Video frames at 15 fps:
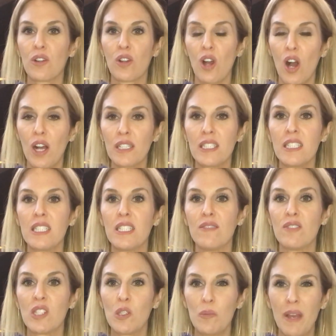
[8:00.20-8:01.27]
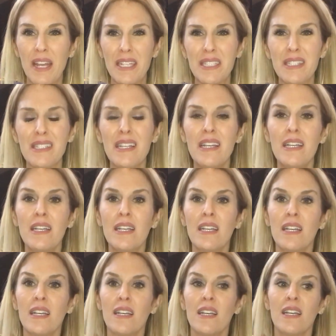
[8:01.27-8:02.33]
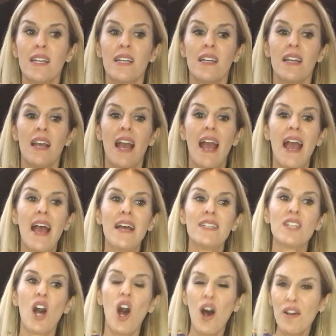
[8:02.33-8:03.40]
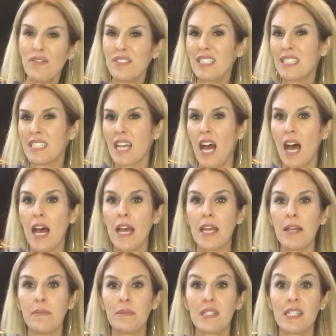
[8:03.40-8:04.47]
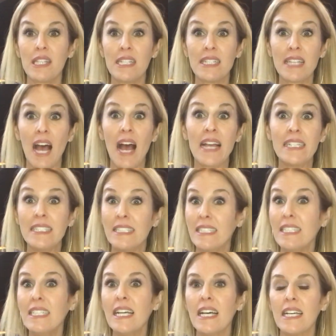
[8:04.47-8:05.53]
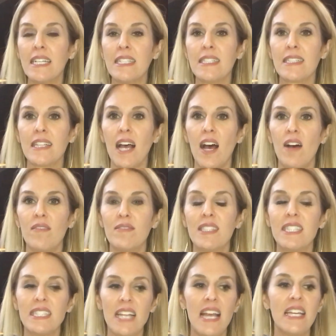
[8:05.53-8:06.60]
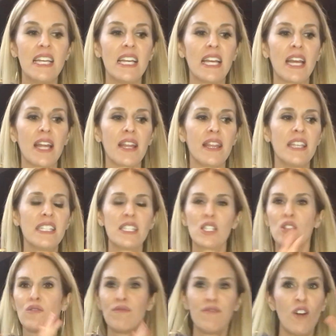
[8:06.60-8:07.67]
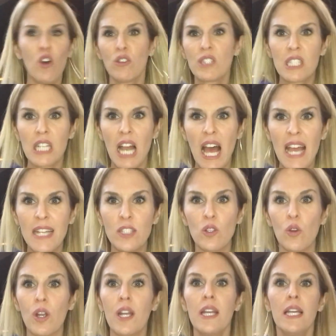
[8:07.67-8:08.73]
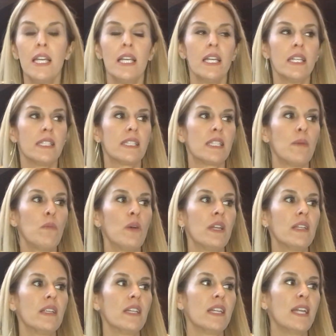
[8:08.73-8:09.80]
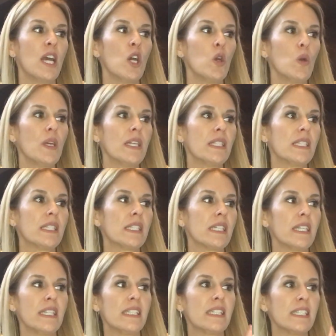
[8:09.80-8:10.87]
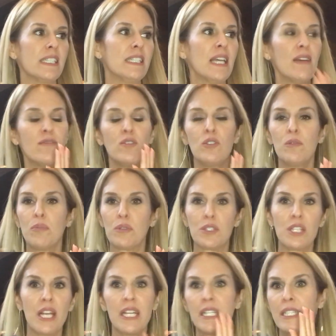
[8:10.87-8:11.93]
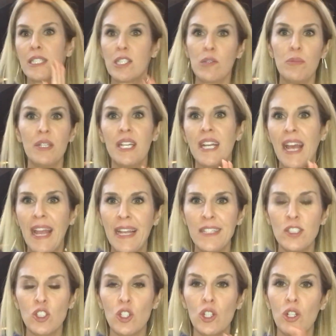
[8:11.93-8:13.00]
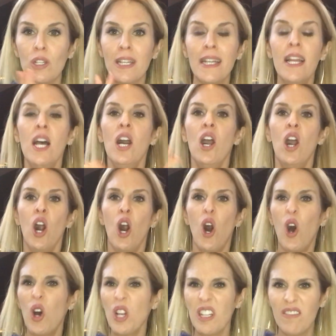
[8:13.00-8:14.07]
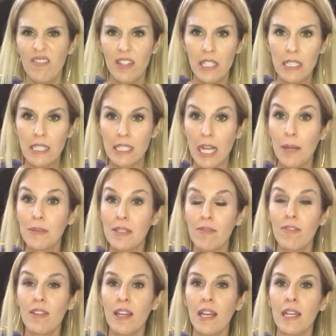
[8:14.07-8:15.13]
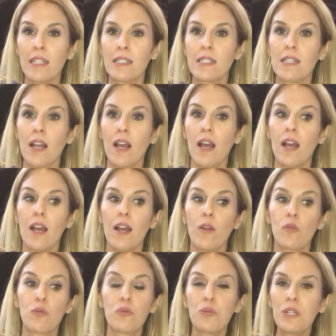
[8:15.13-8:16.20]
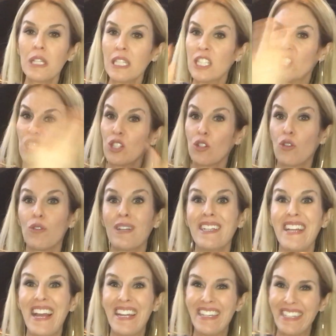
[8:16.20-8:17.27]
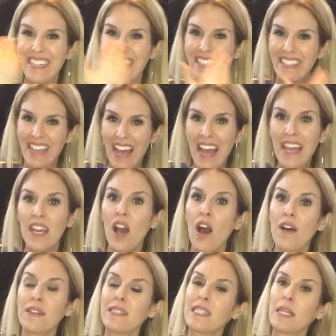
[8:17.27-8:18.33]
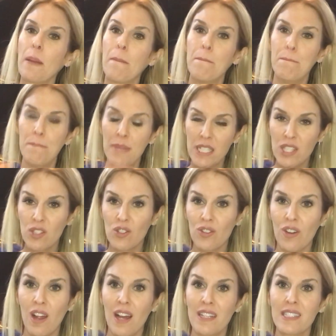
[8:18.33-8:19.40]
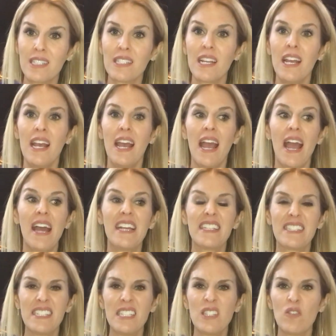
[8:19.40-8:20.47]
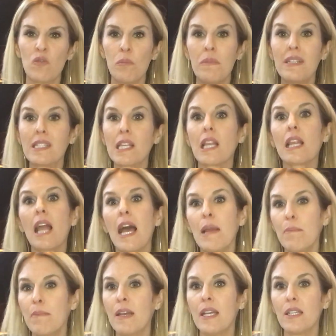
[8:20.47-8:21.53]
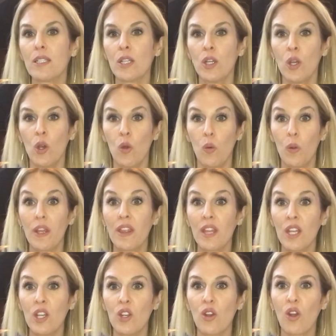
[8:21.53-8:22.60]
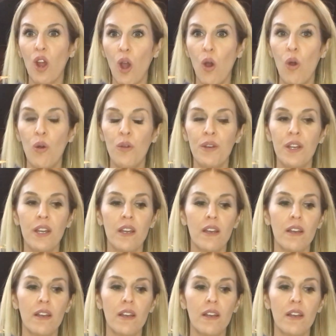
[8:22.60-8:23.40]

or cognitive space. And oftentimes, these ideas of saying this is false light or someone, you know, it's it's a devil pretending to be an angel and all of these types of things really just create chaos, mistrust, and a sense of misalignment within your own